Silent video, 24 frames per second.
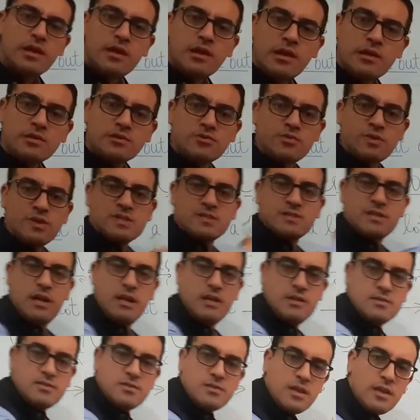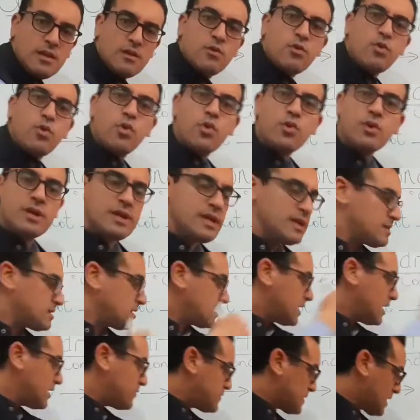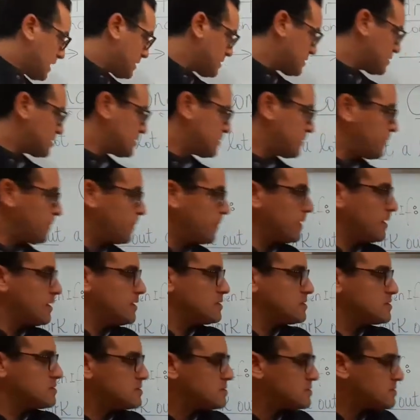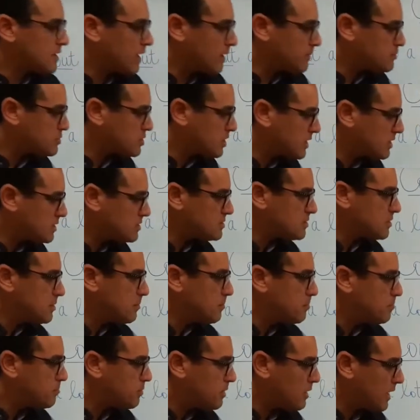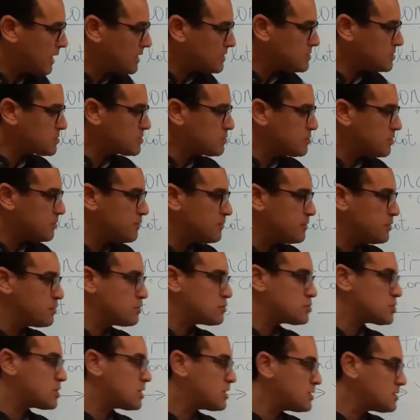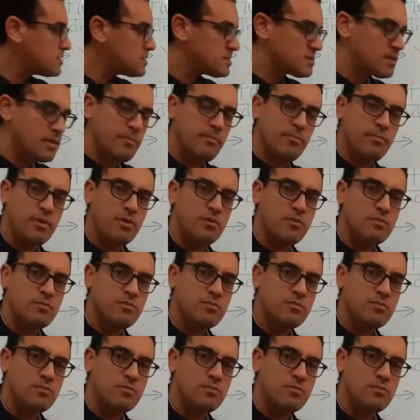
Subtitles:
it results in, or it gives us subject plus the future simple.